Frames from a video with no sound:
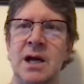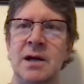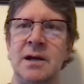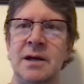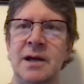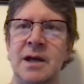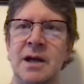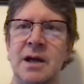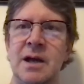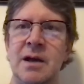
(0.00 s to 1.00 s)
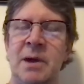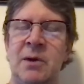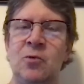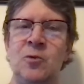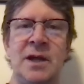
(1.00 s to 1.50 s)

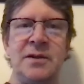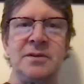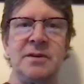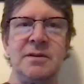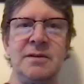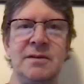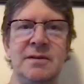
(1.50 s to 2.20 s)
about risk,